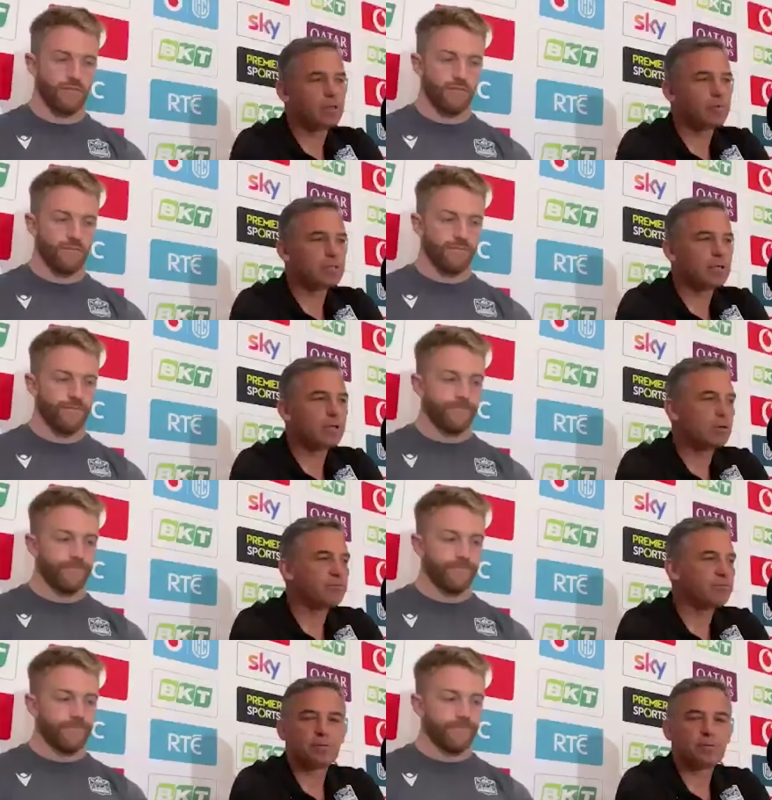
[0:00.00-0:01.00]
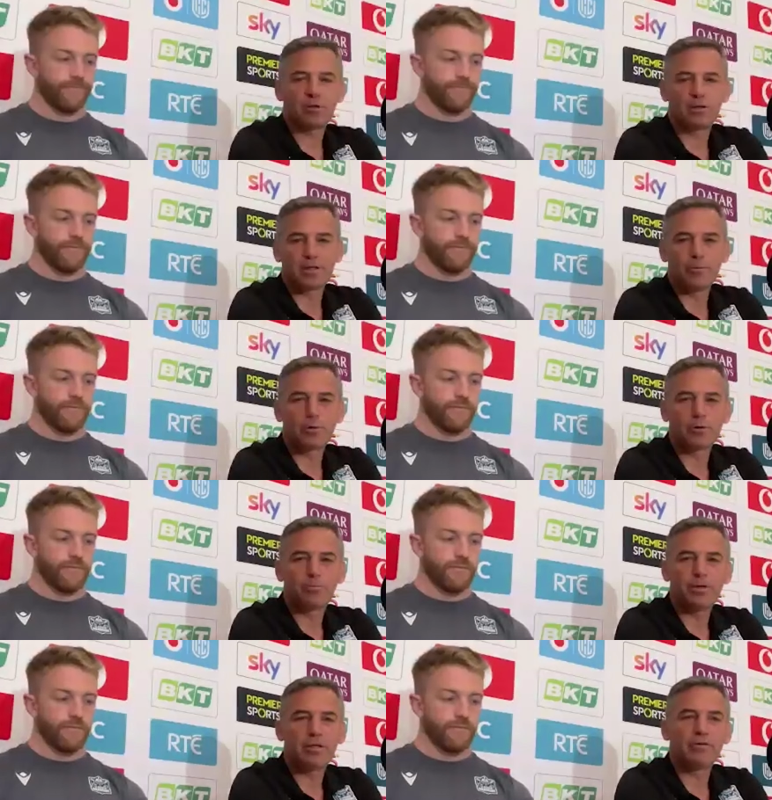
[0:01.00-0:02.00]
Speaker 1: there was clear comms from the start. They were
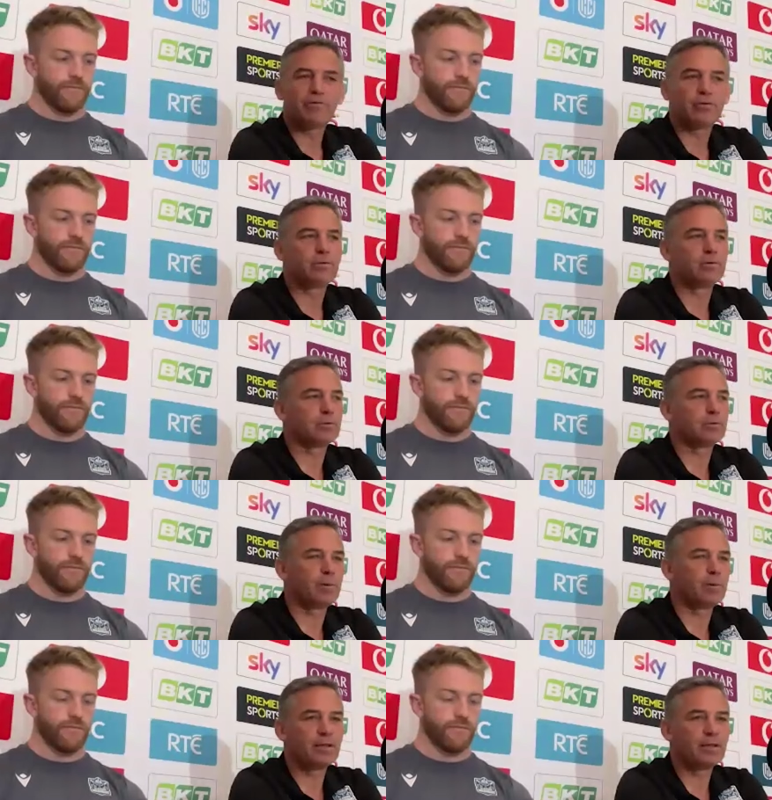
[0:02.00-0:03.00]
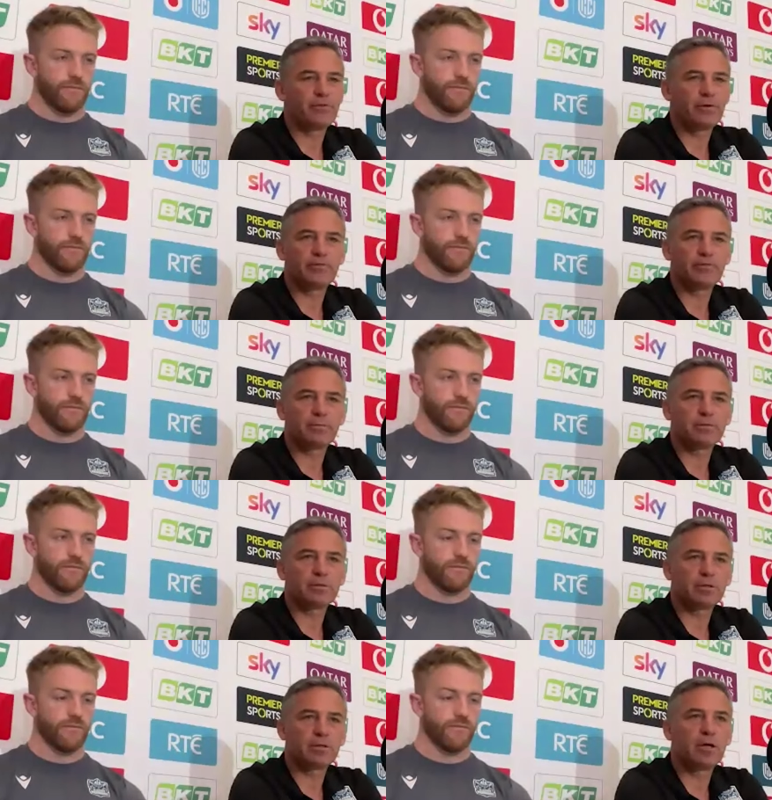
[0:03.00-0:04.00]
competing to play in the final from the
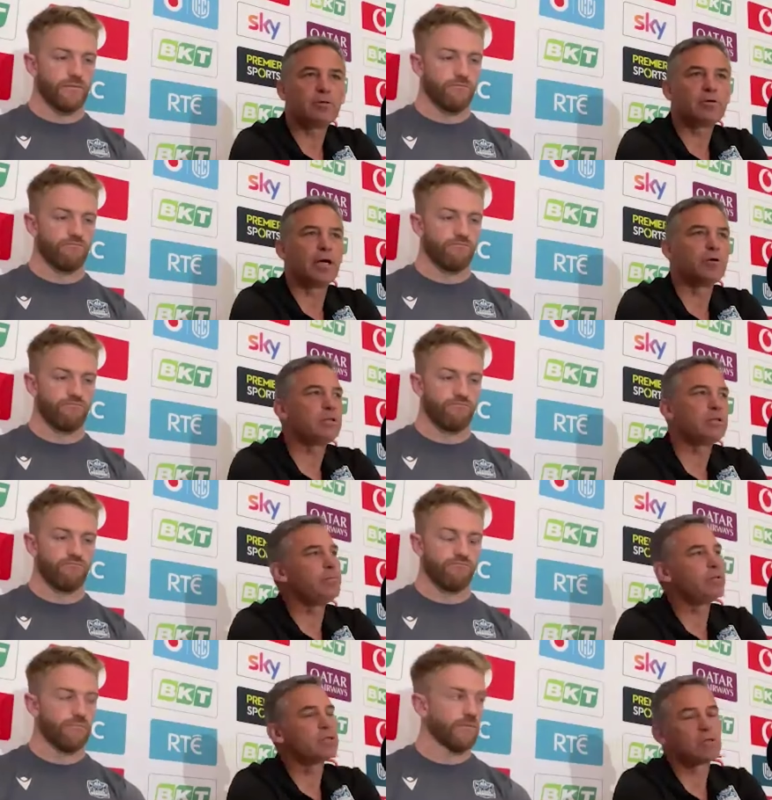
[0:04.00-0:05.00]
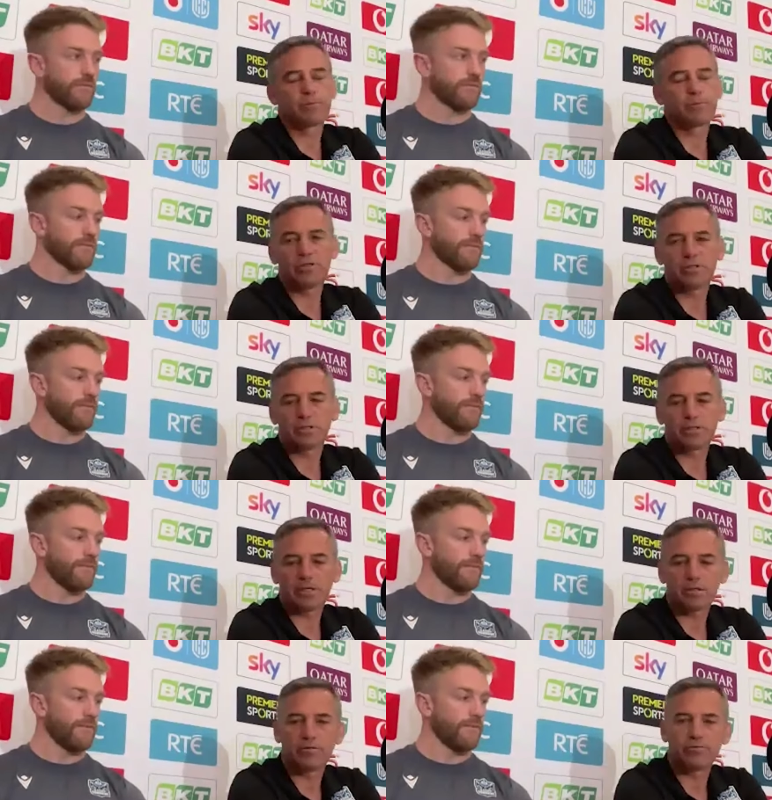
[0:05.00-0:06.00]
start. No team in this competition set
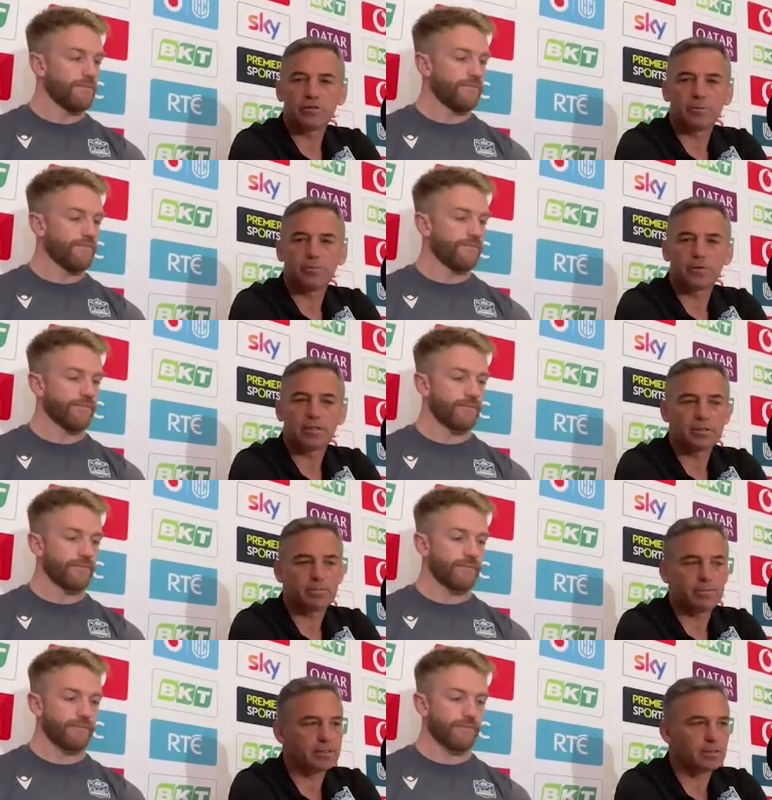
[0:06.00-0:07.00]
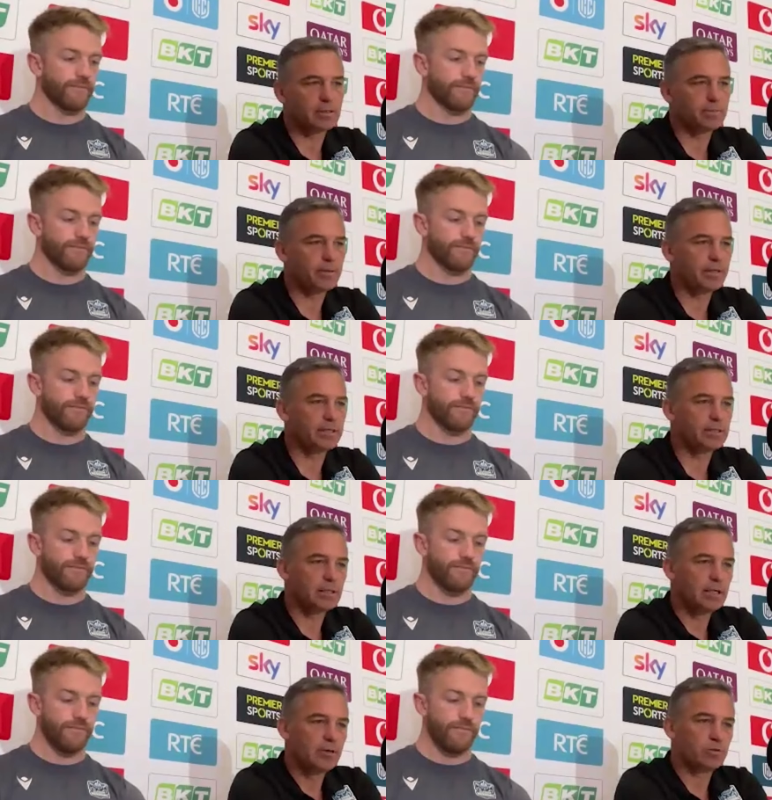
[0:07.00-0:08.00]
off just to participate. So the players
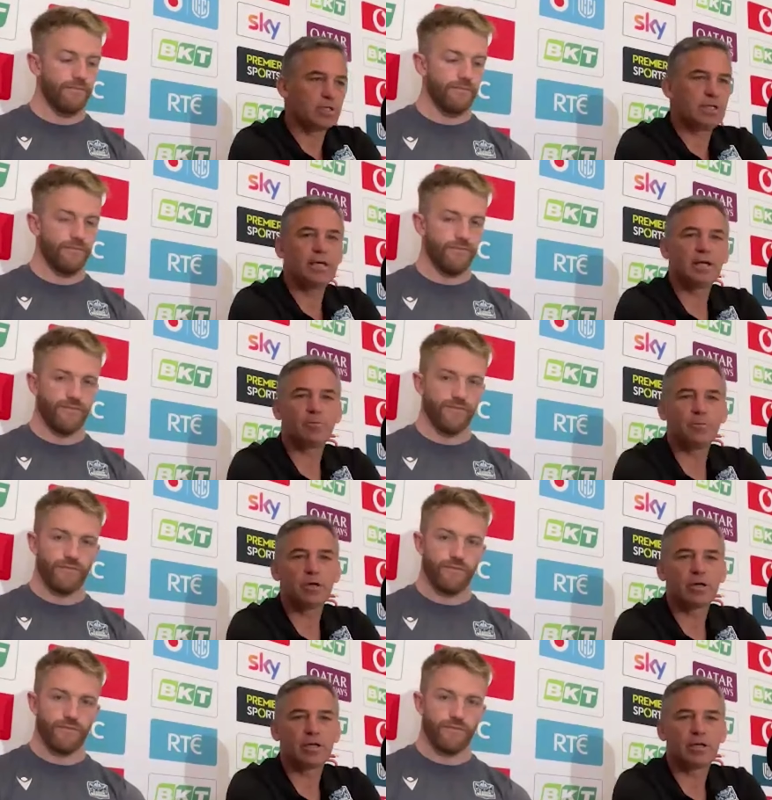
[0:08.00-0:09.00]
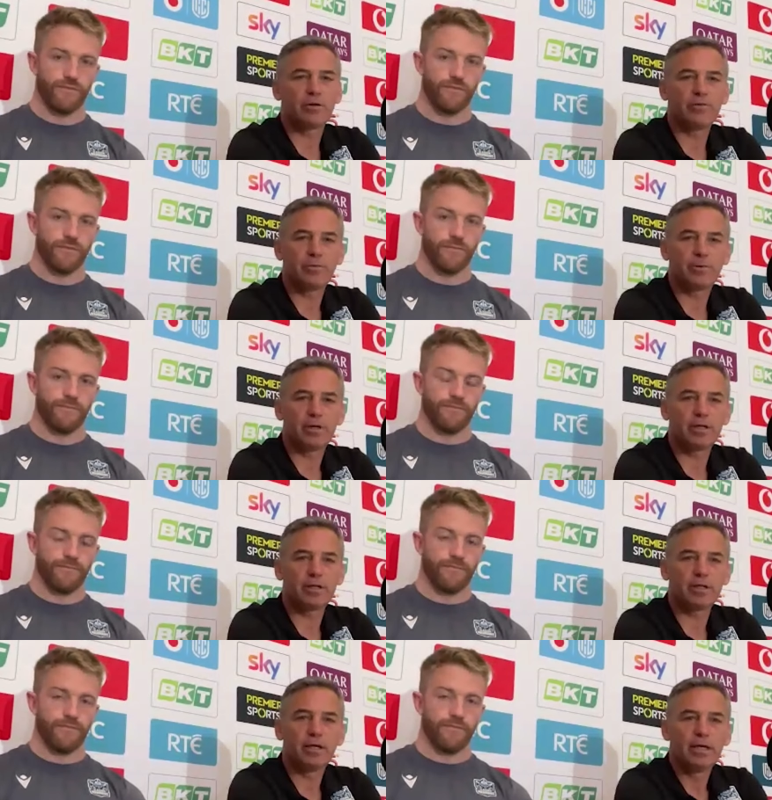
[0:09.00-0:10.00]
was clearly communicated to everybody that
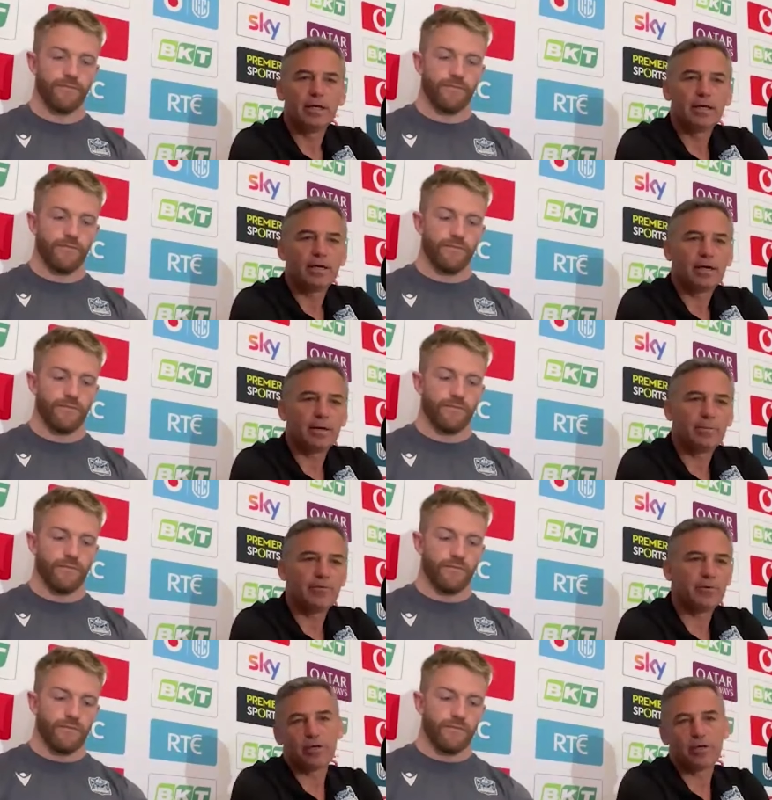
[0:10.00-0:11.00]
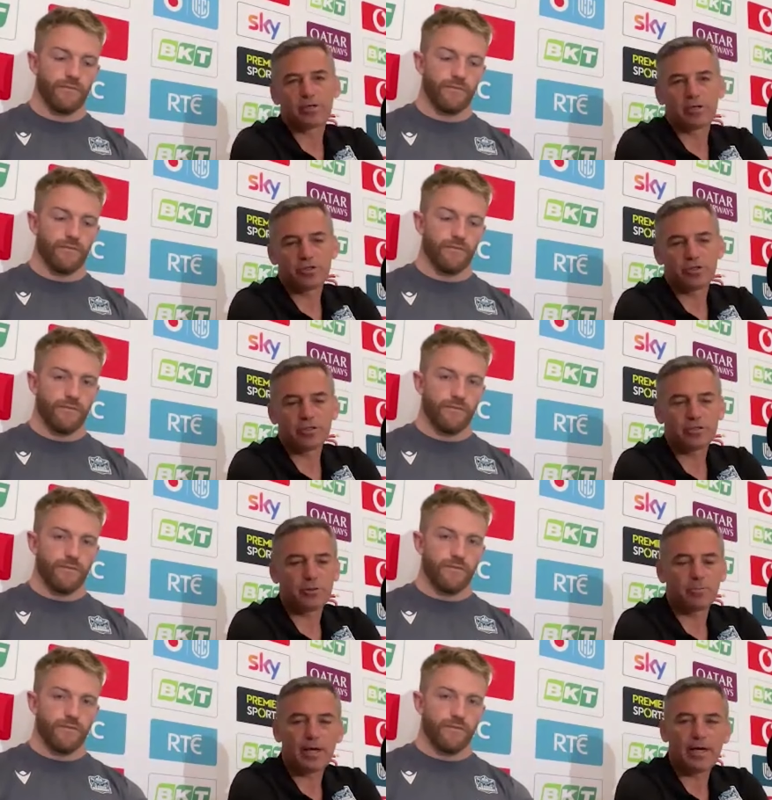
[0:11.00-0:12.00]
everybody's got a chance
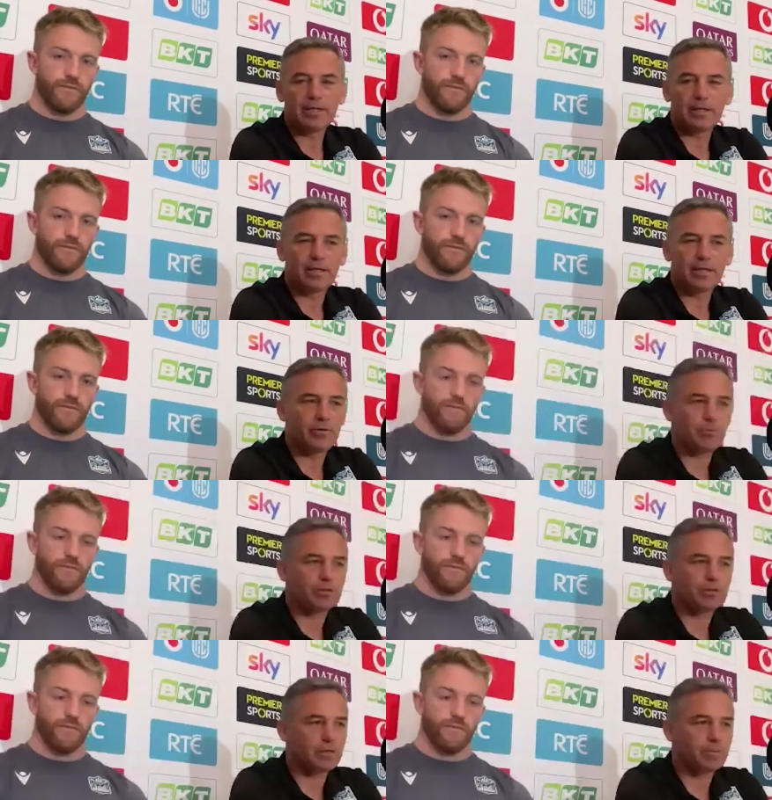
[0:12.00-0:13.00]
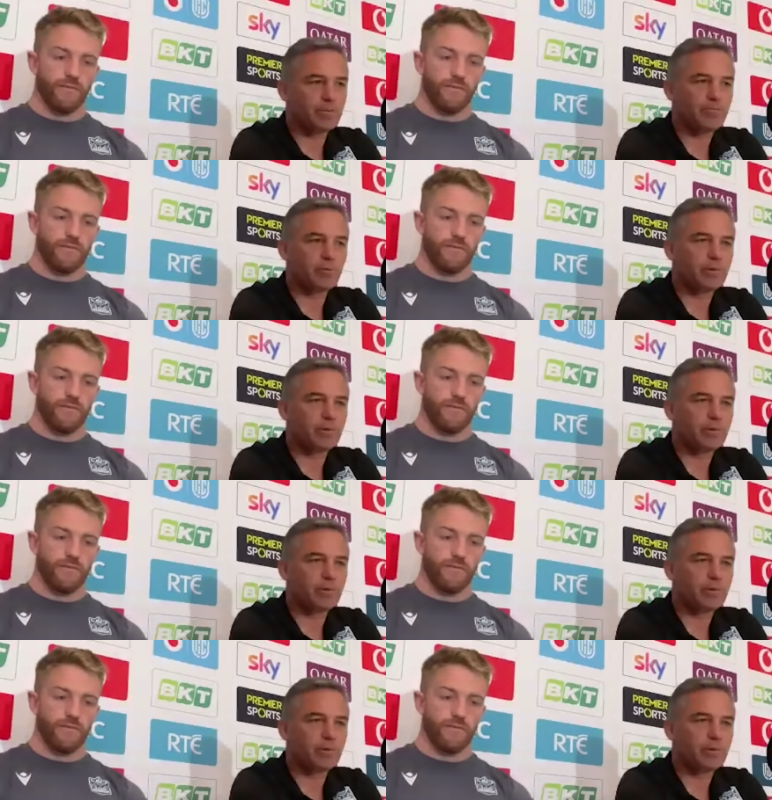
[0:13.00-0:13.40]
to play in it, and everybody's got to perform